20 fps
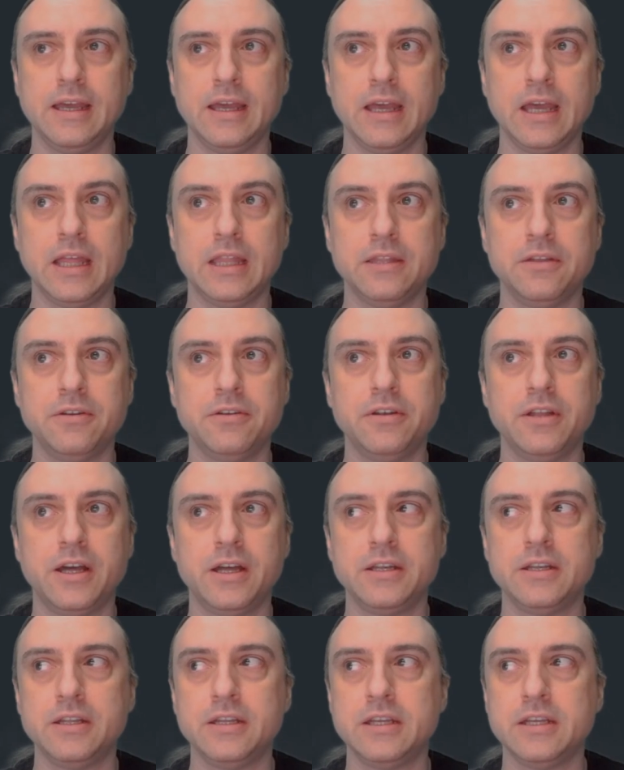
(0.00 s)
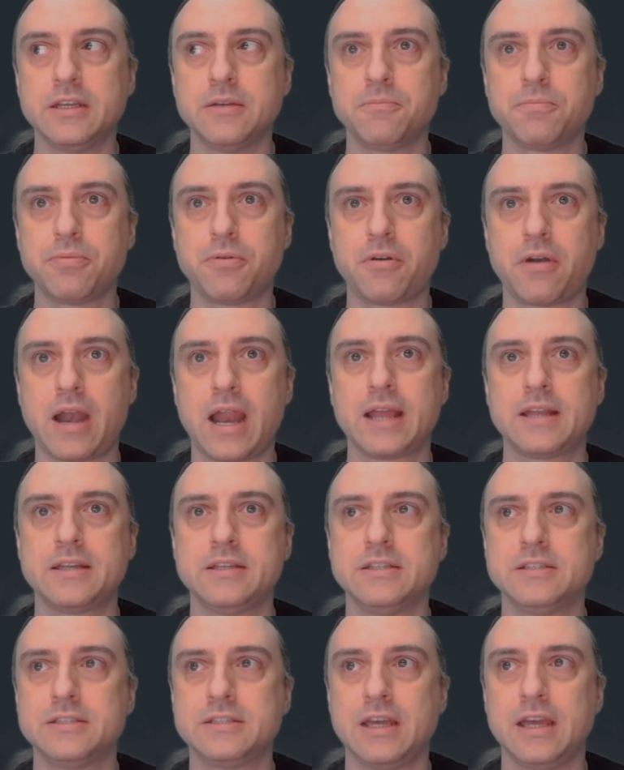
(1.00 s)
And they're not
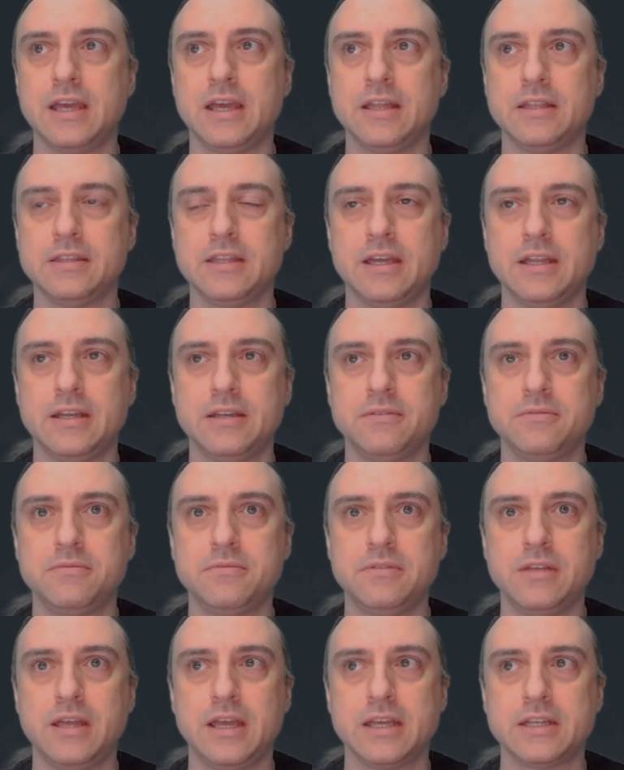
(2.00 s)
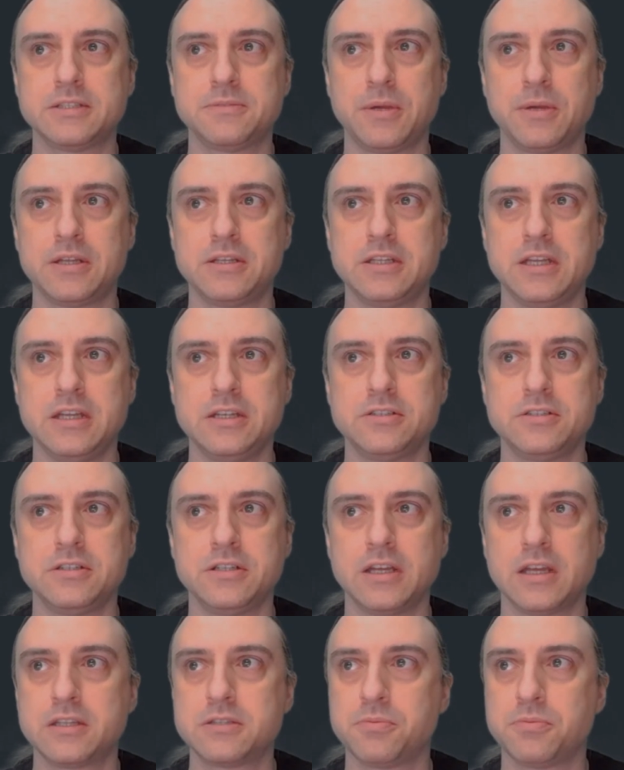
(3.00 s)
practiced at that expectation
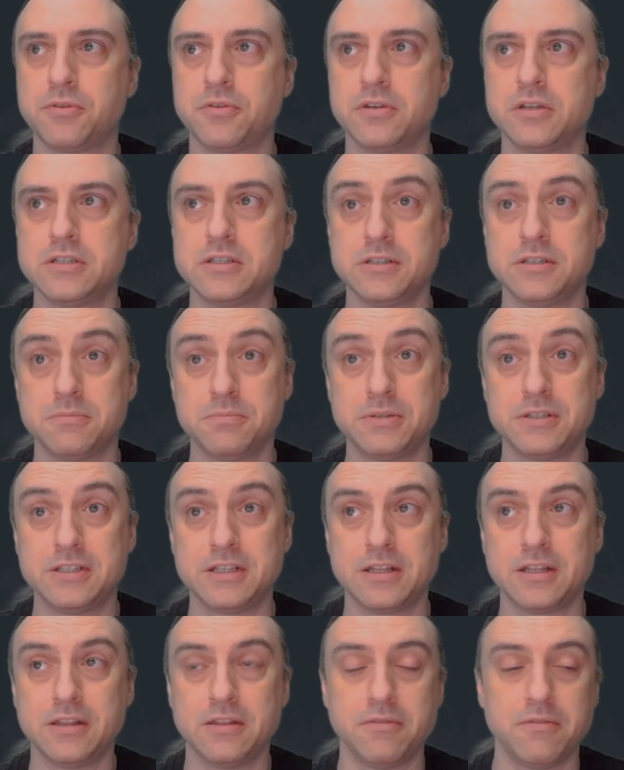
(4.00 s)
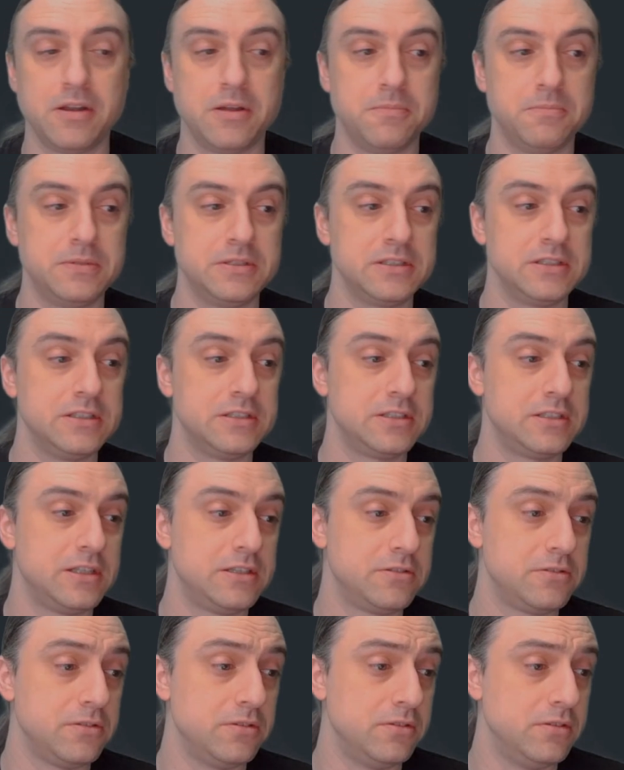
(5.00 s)
exploration, particularly around Business
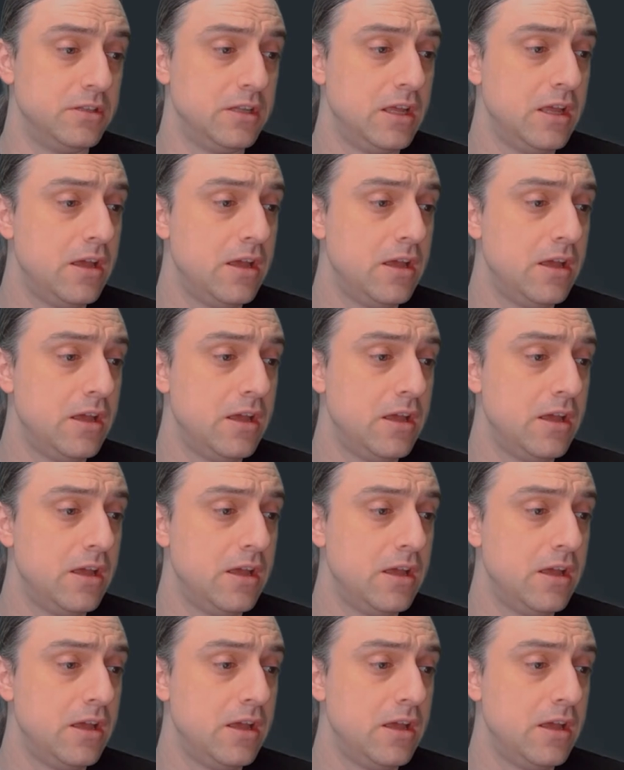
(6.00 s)
Central.